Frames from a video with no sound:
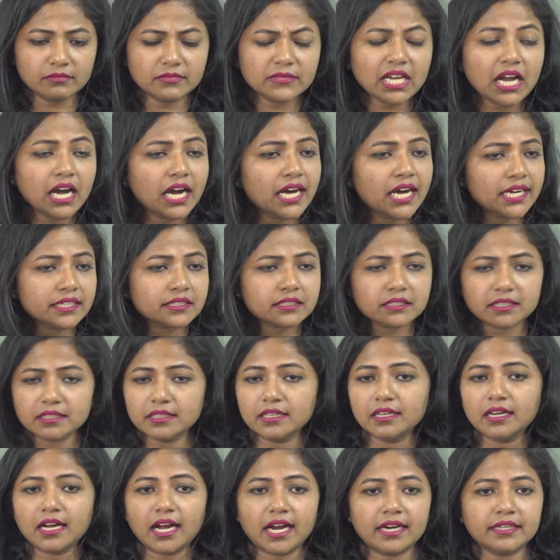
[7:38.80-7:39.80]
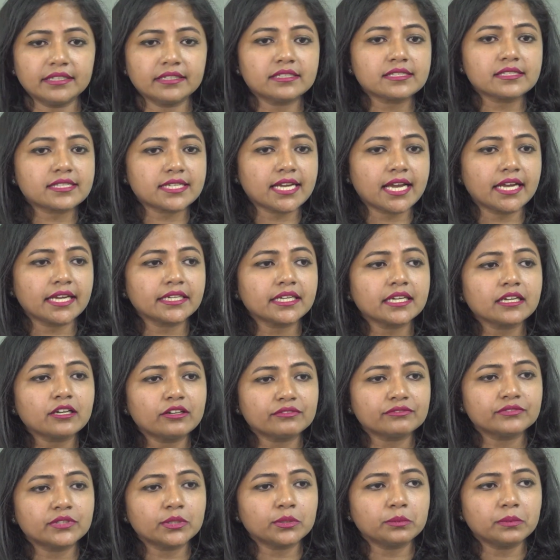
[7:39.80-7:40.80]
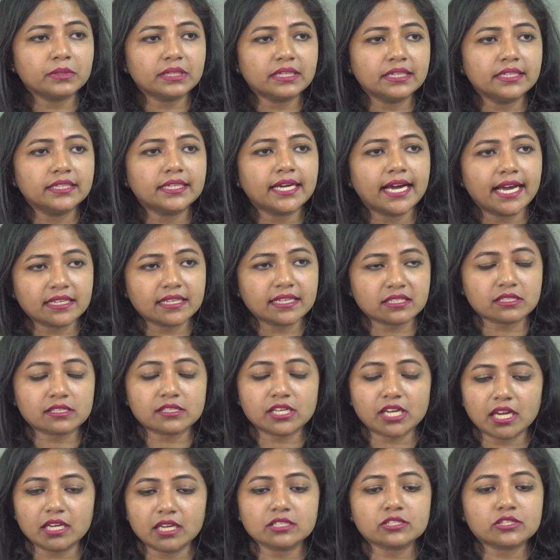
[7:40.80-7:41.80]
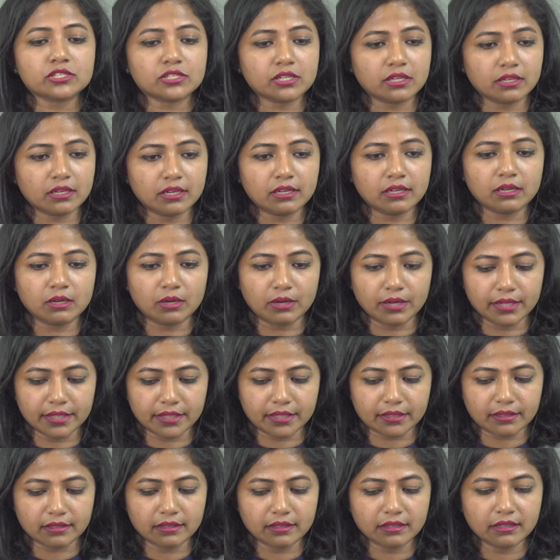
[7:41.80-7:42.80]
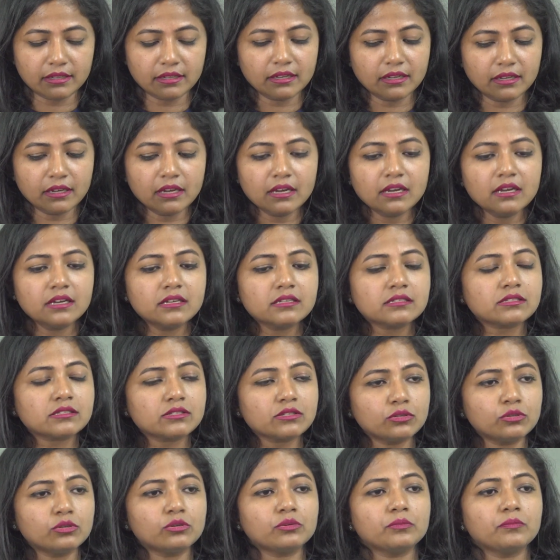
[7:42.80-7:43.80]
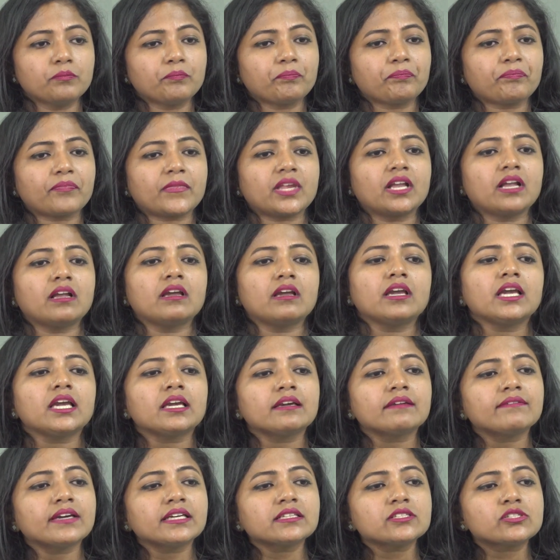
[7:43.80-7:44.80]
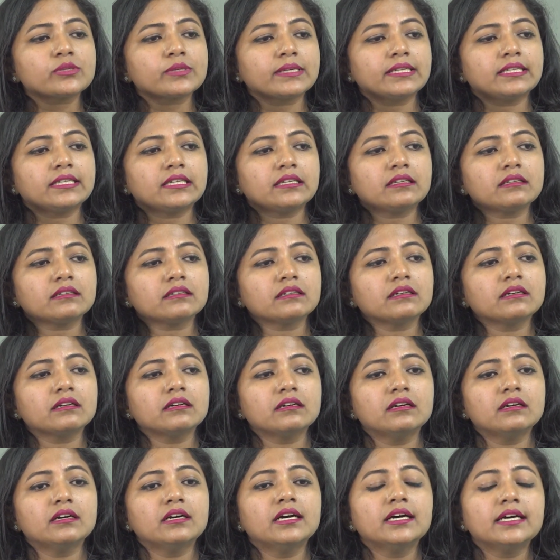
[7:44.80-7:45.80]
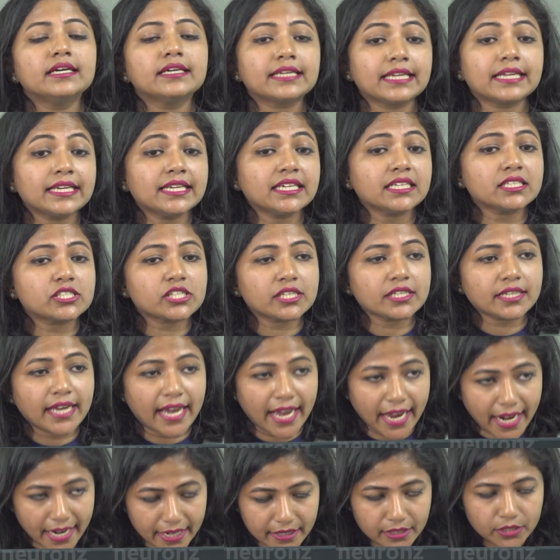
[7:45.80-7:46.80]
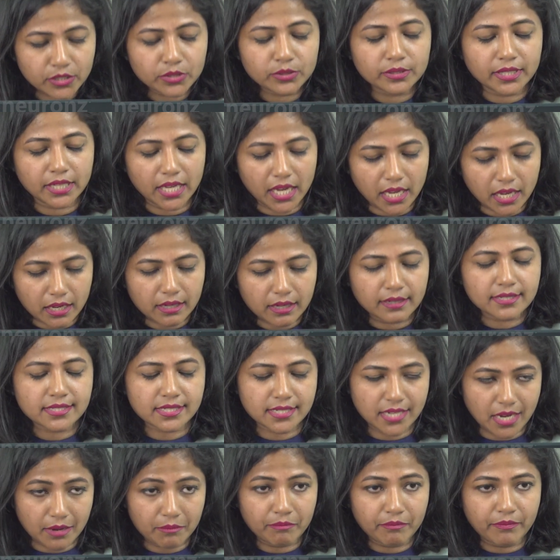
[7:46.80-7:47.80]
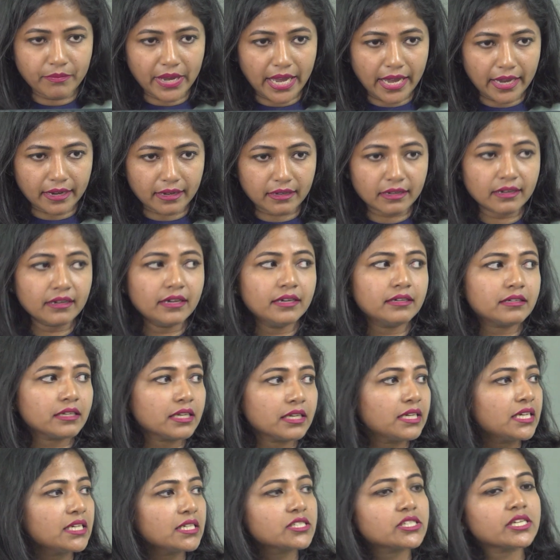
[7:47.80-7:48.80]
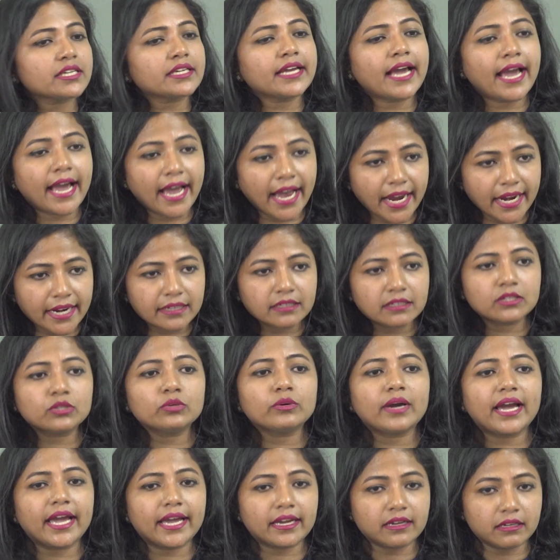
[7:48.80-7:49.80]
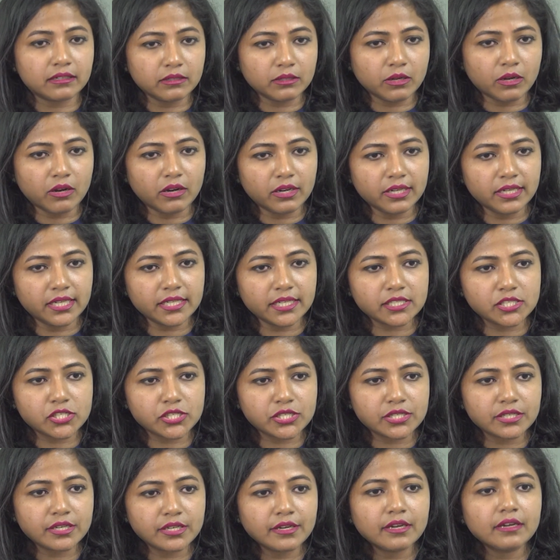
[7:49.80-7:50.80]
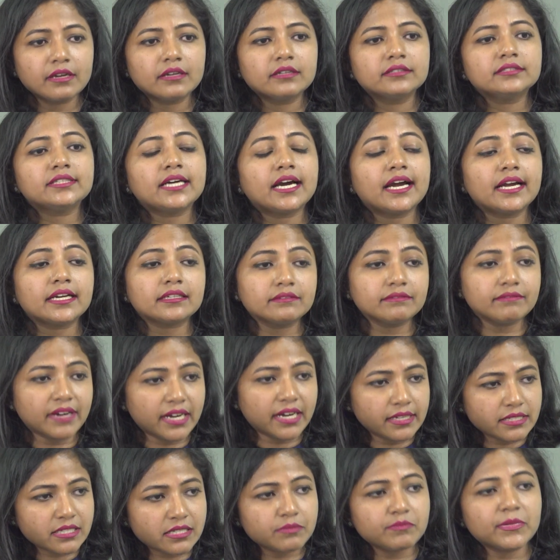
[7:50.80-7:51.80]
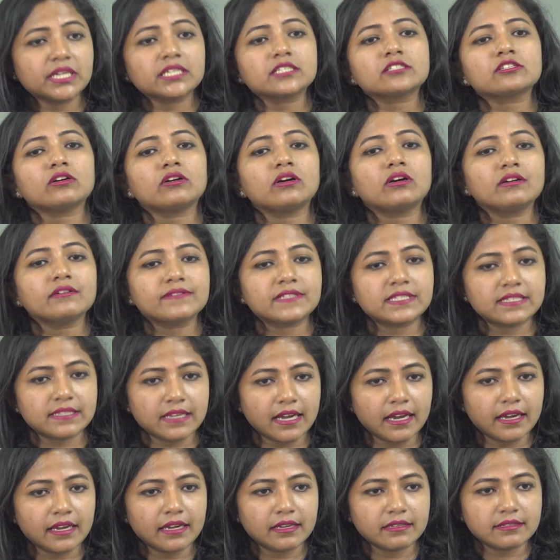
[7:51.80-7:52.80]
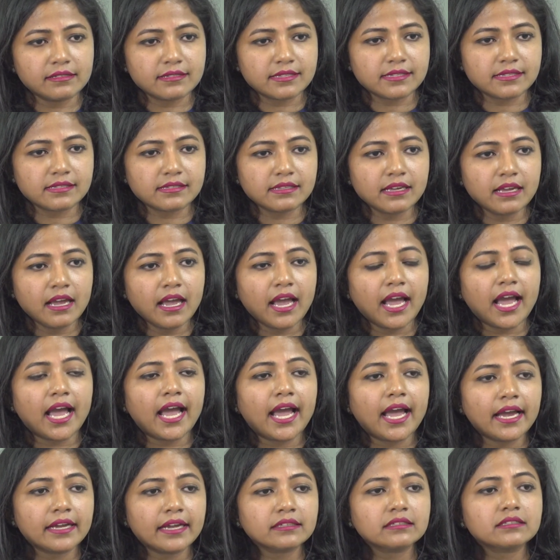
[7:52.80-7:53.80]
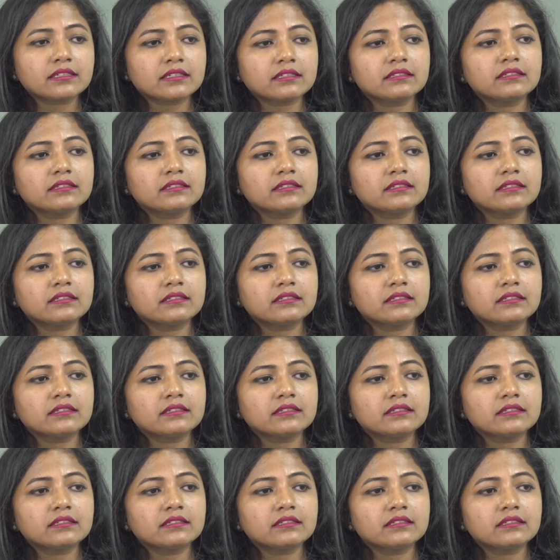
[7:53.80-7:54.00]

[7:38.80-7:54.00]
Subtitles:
Our understanding of the world has changed a lot. So, eventually, religion had to take a step back. Religion had to acknowledge the advancement of science, and